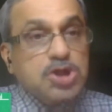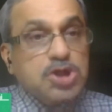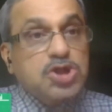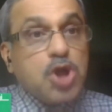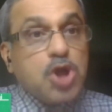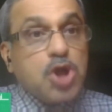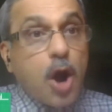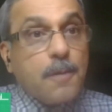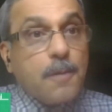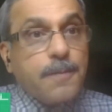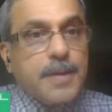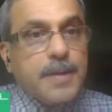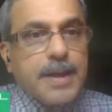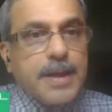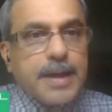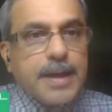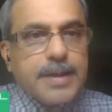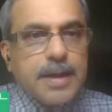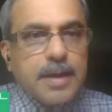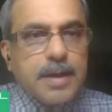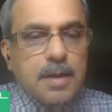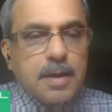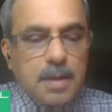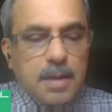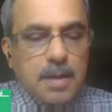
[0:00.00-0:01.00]
Stop
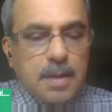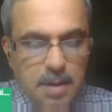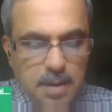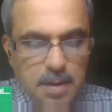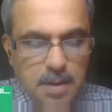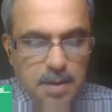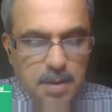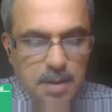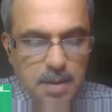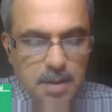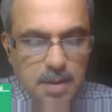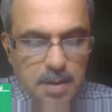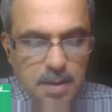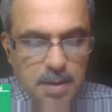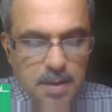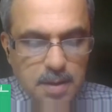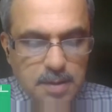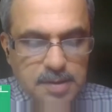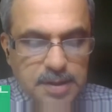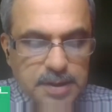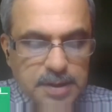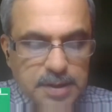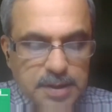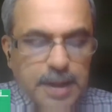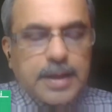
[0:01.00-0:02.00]
taking
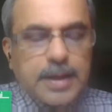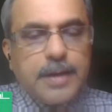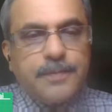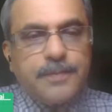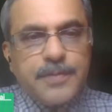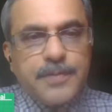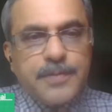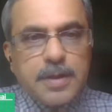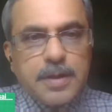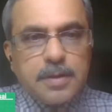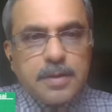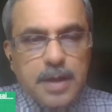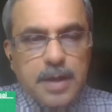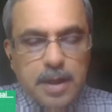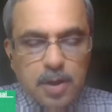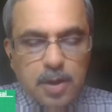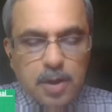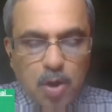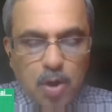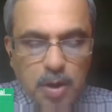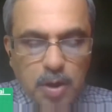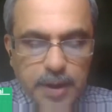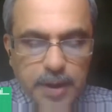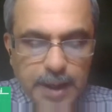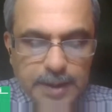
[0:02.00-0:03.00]
sitagliptin
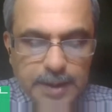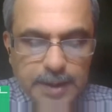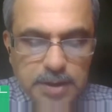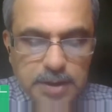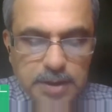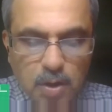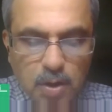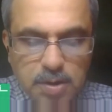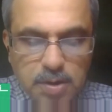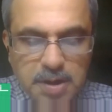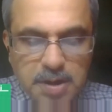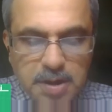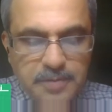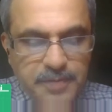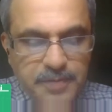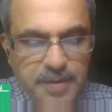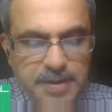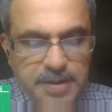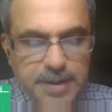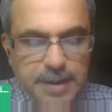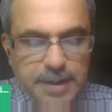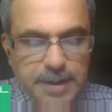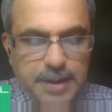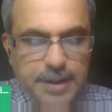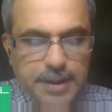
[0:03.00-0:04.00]
and contact the doctor
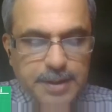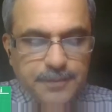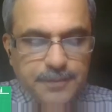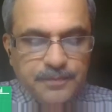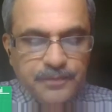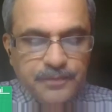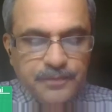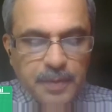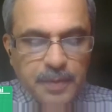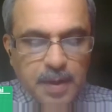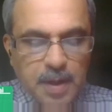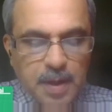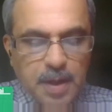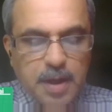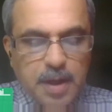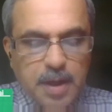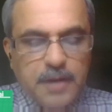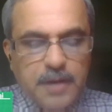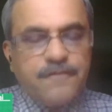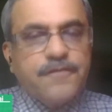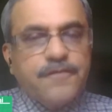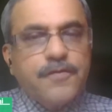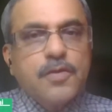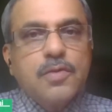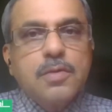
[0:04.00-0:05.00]
immediately
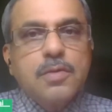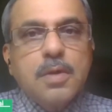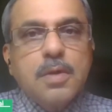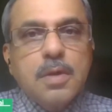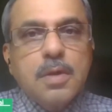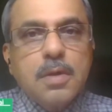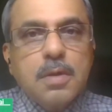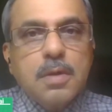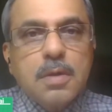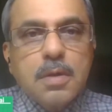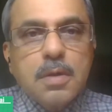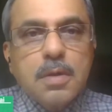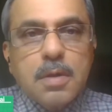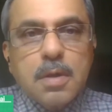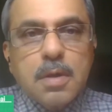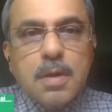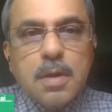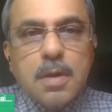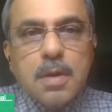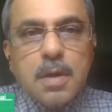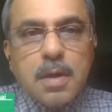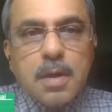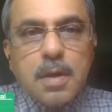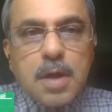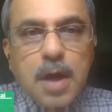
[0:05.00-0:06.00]
if you
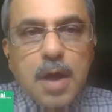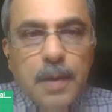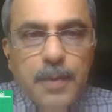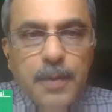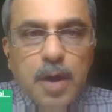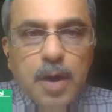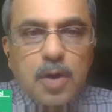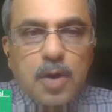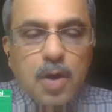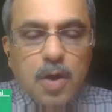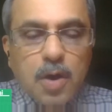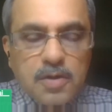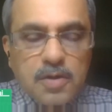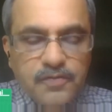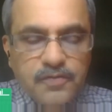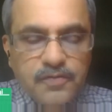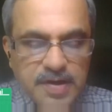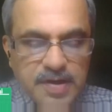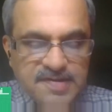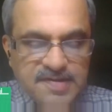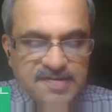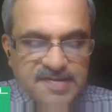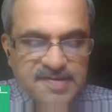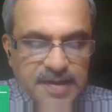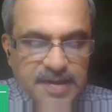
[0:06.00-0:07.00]
come across
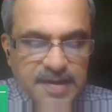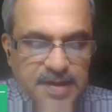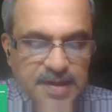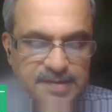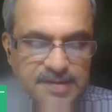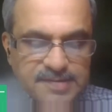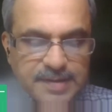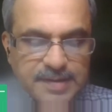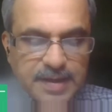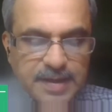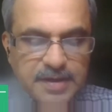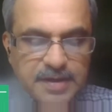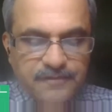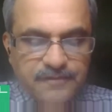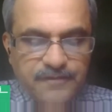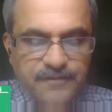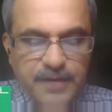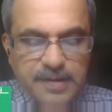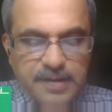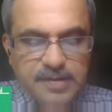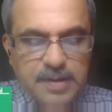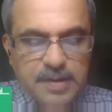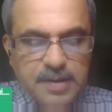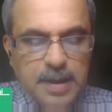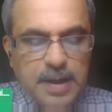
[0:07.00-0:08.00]
very serious side
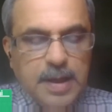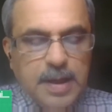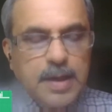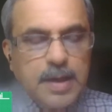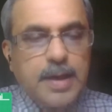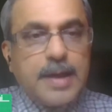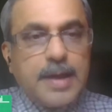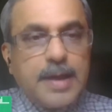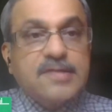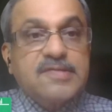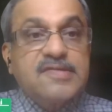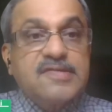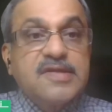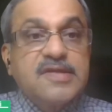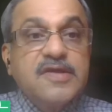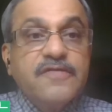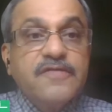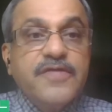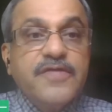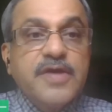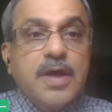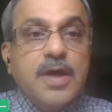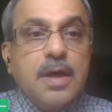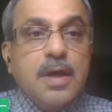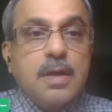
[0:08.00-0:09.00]
effects like
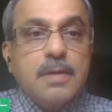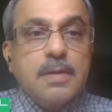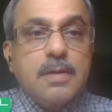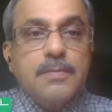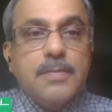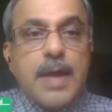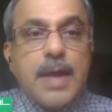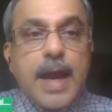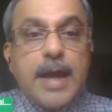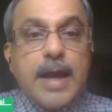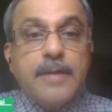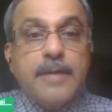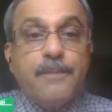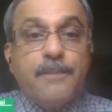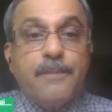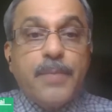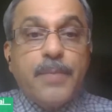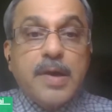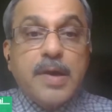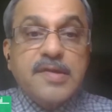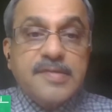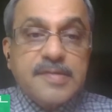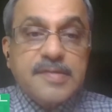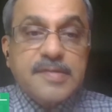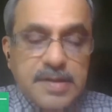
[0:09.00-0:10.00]
severe and
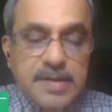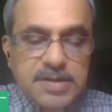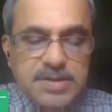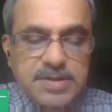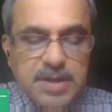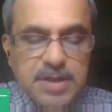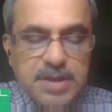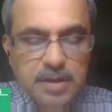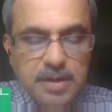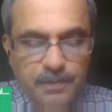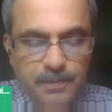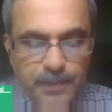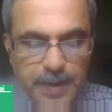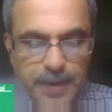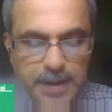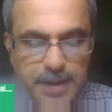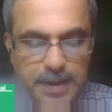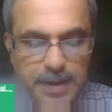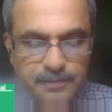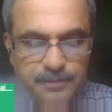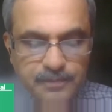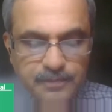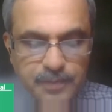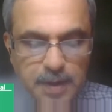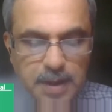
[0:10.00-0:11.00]
persistent
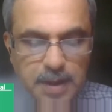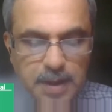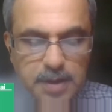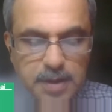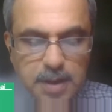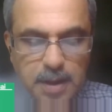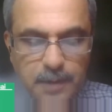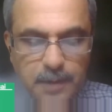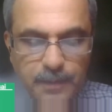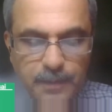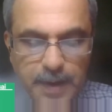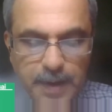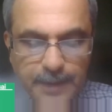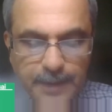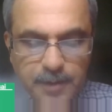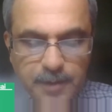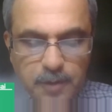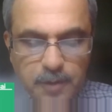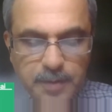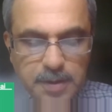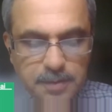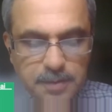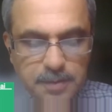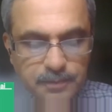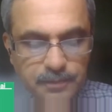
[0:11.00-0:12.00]
pain in the upper
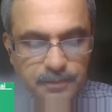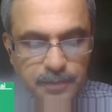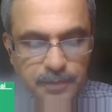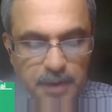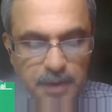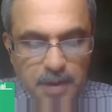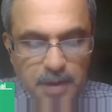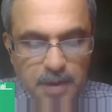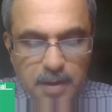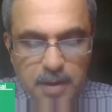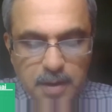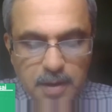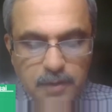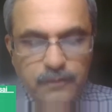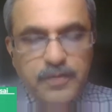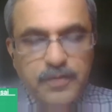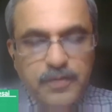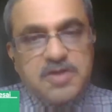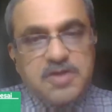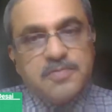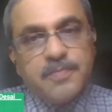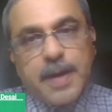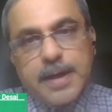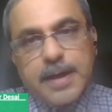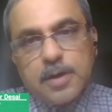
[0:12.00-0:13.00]
abdomen,
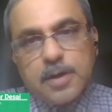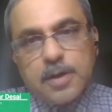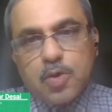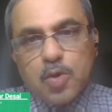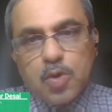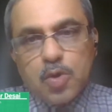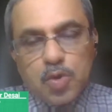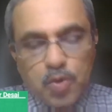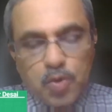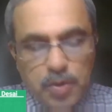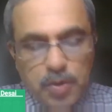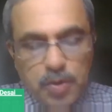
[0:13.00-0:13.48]
which might go